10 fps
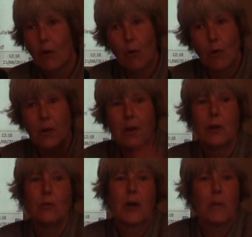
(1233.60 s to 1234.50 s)
the
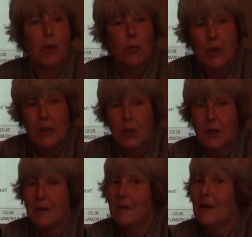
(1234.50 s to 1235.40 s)
whole
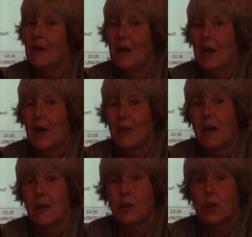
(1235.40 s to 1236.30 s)
community
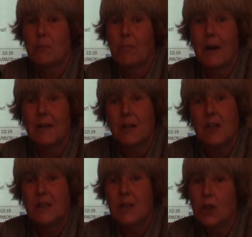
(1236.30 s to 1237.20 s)
that by the
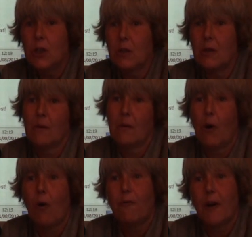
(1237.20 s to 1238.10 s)
decision
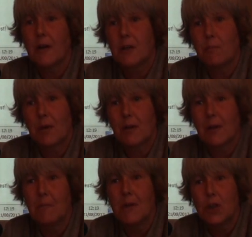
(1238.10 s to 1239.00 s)
of expert
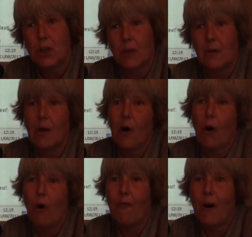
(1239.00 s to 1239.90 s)
commission
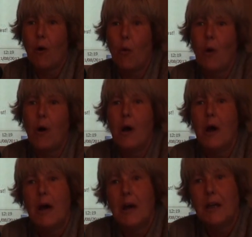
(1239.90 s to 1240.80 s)
of our
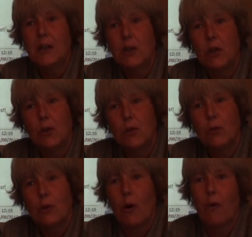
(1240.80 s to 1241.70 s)

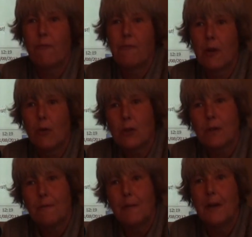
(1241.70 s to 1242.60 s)
Institute of
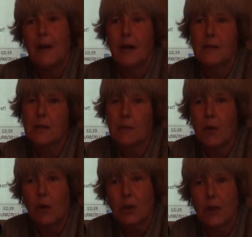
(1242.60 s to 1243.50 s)
Philosophy and
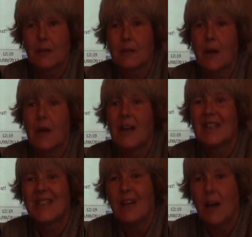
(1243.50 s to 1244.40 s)
Semiotics,
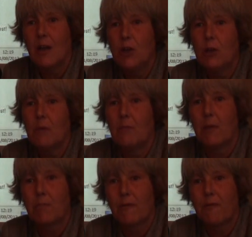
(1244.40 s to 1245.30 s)
signed by
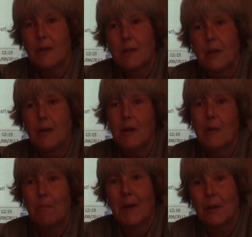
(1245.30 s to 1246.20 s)
Professor
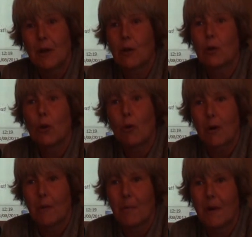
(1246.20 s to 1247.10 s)
Peter Torok,